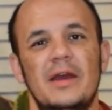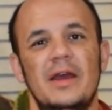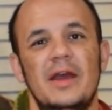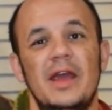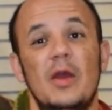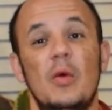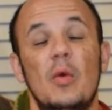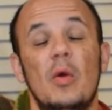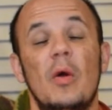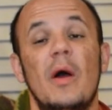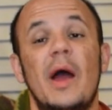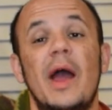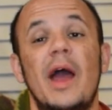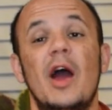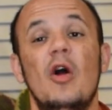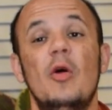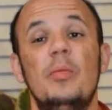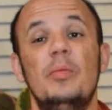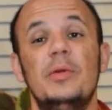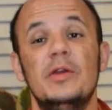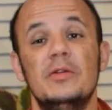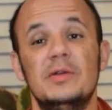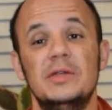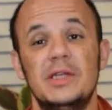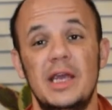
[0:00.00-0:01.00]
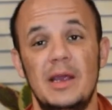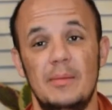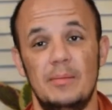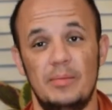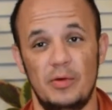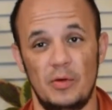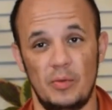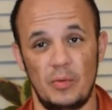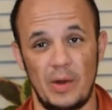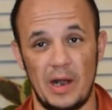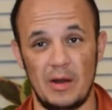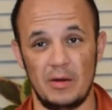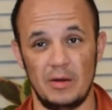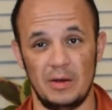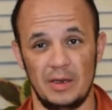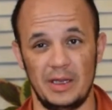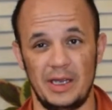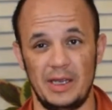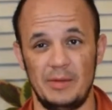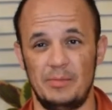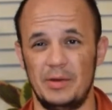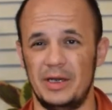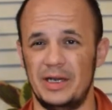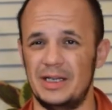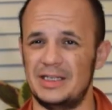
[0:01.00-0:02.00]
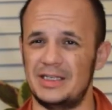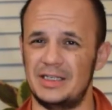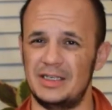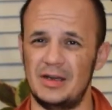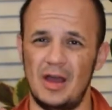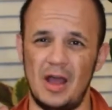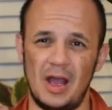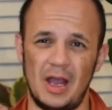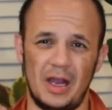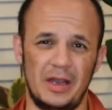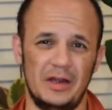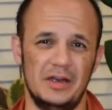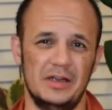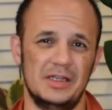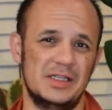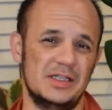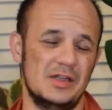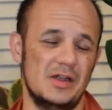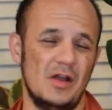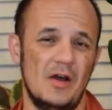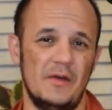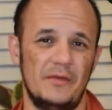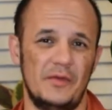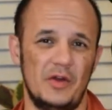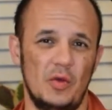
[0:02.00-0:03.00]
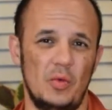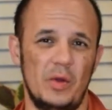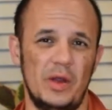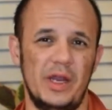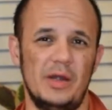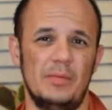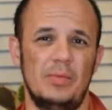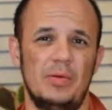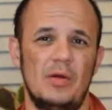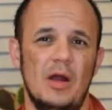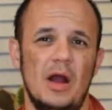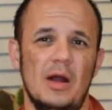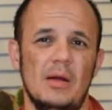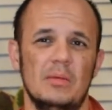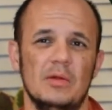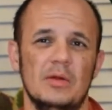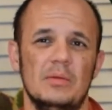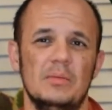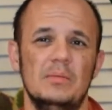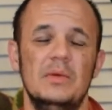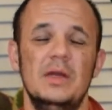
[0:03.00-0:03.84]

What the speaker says: it will help you temporarily, but it's not going to solve your weed problem.